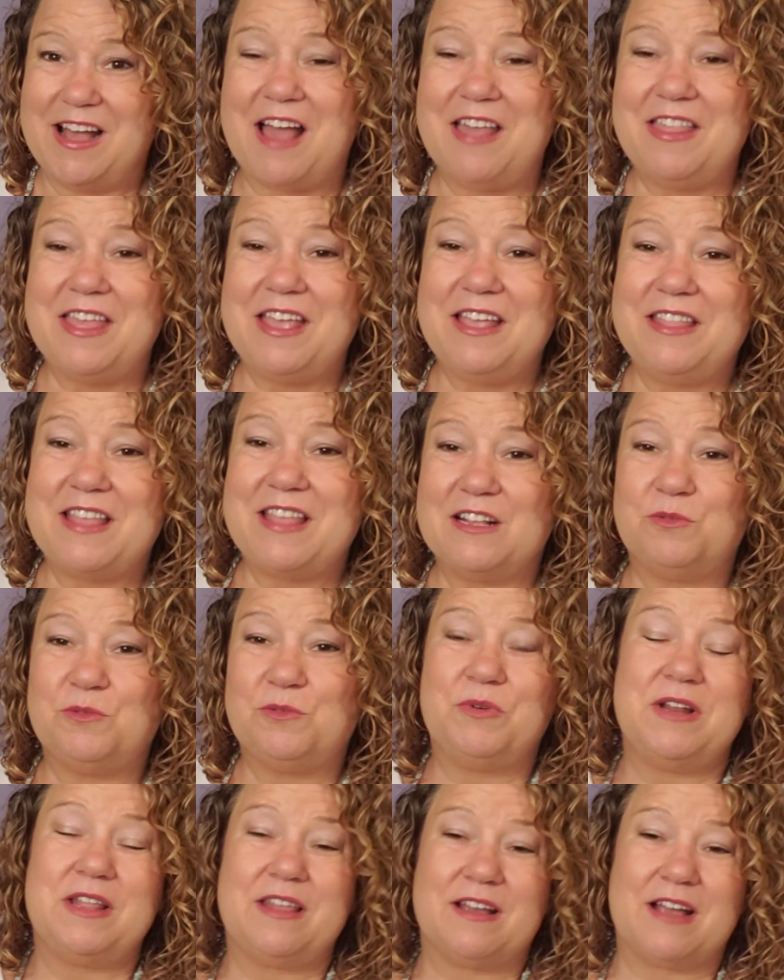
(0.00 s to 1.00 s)
I think that's
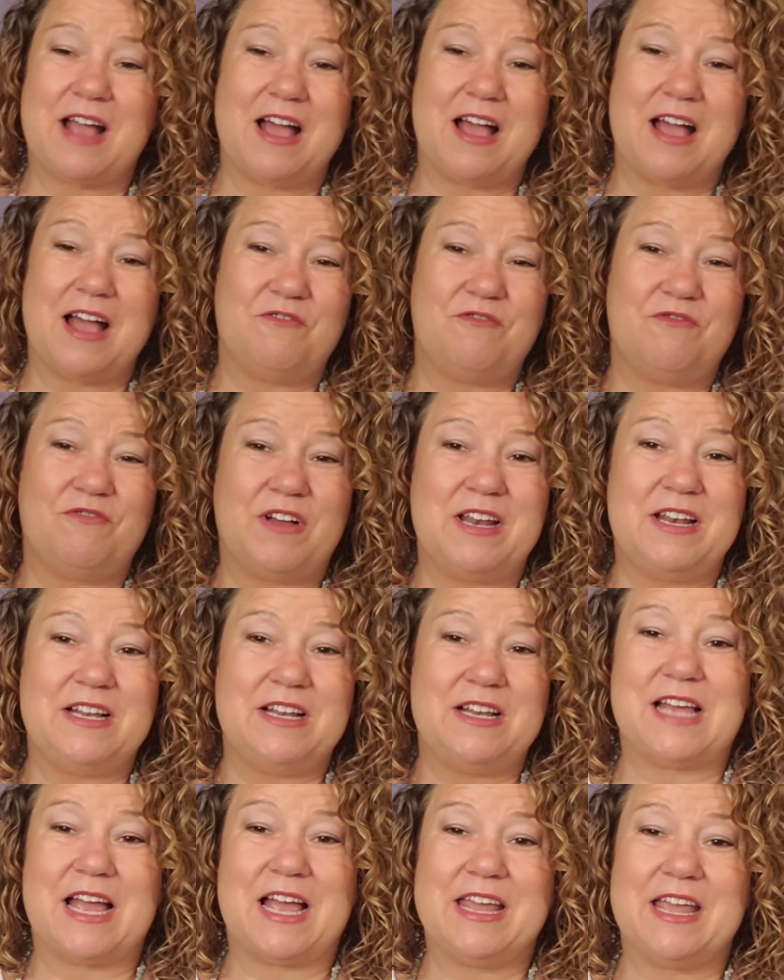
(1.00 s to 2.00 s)
one of the kind of fun
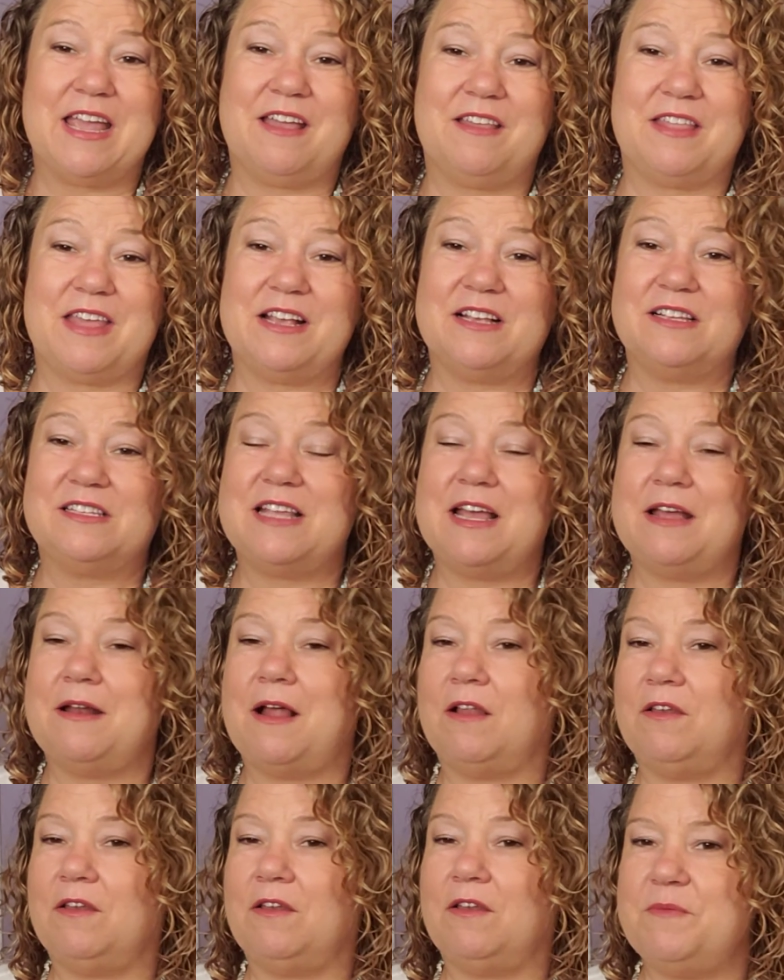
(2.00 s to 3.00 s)
psychic things that
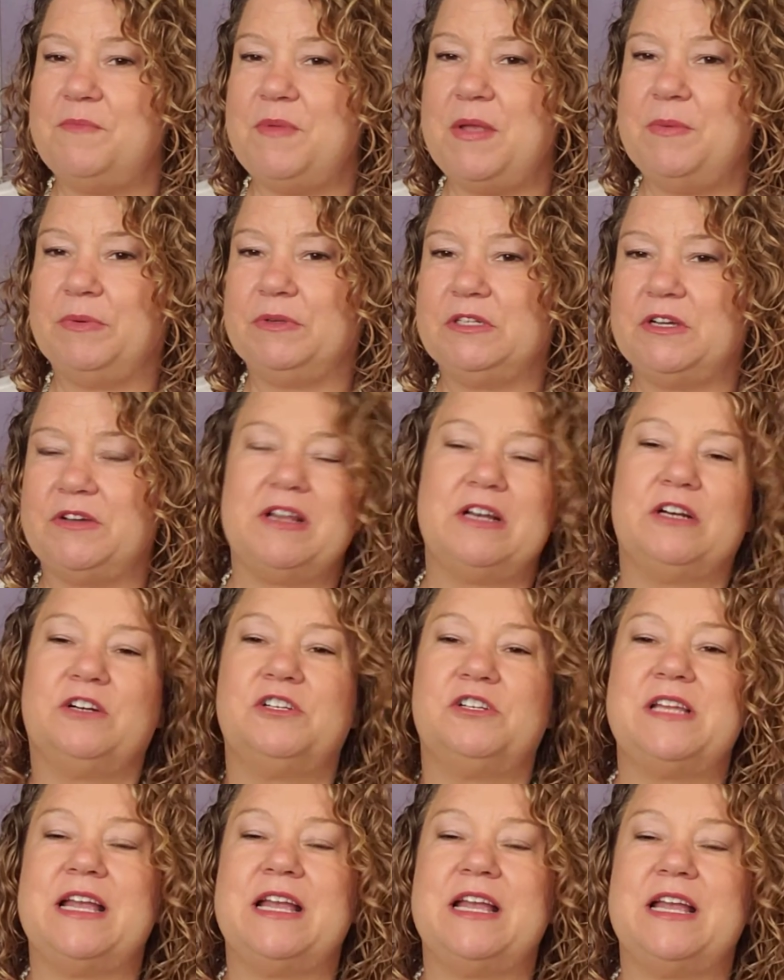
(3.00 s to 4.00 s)
a lot of people don't
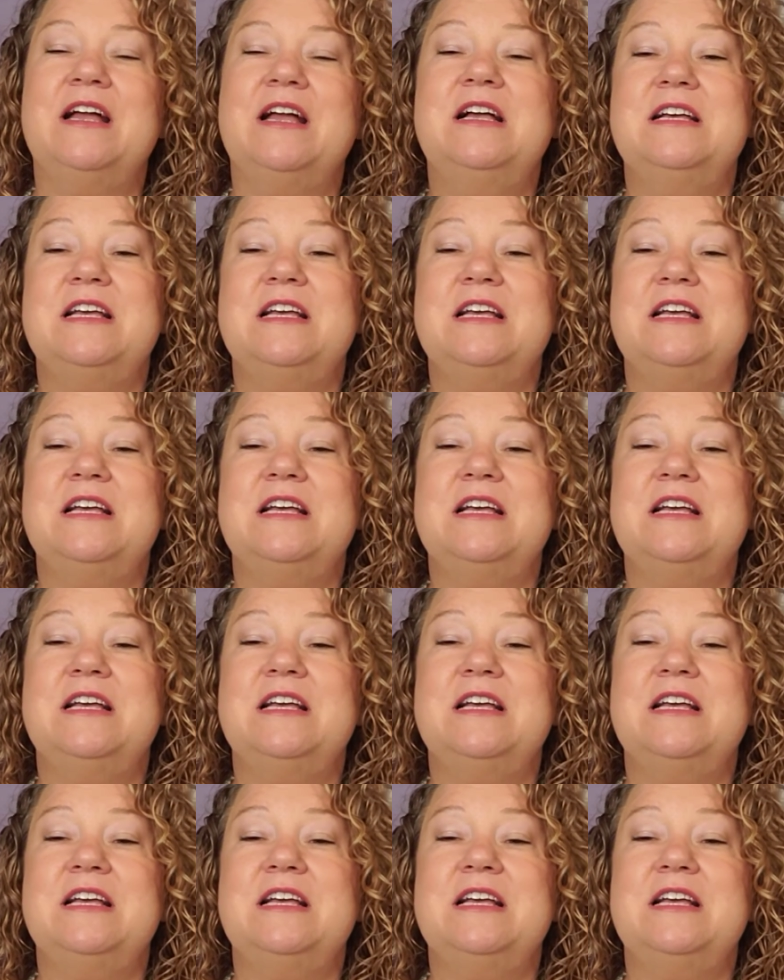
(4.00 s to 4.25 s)
understand.